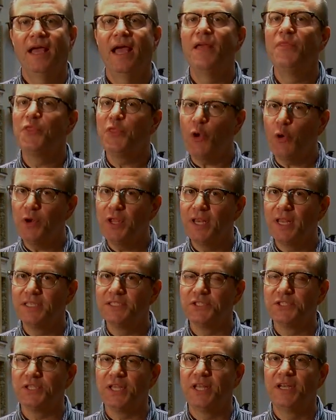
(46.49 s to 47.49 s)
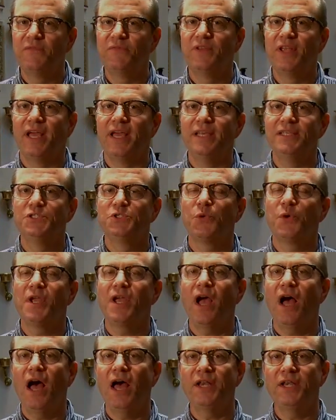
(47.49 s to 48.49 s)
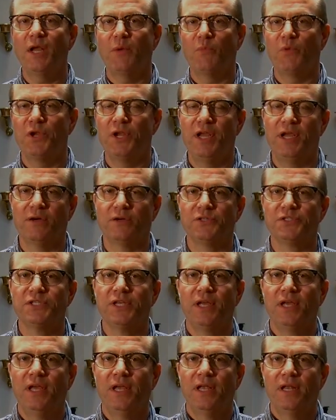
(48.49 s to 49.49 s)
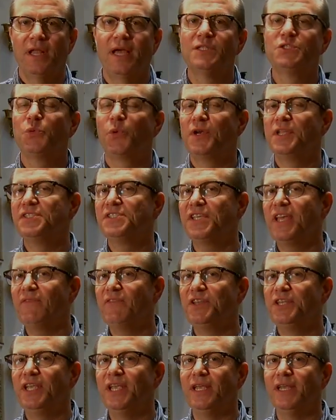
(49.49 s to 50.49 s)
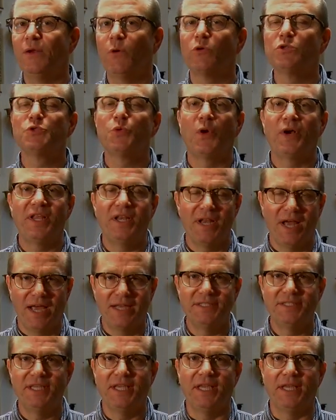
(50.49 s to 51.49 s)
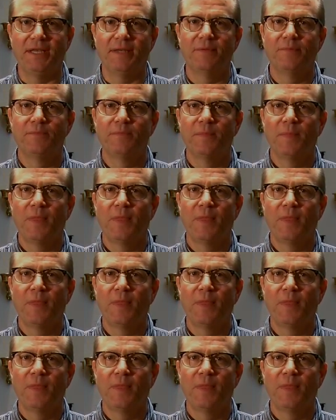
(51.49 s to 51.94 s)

and 30 legislative days during odd numbered years, like 2017 or 2019.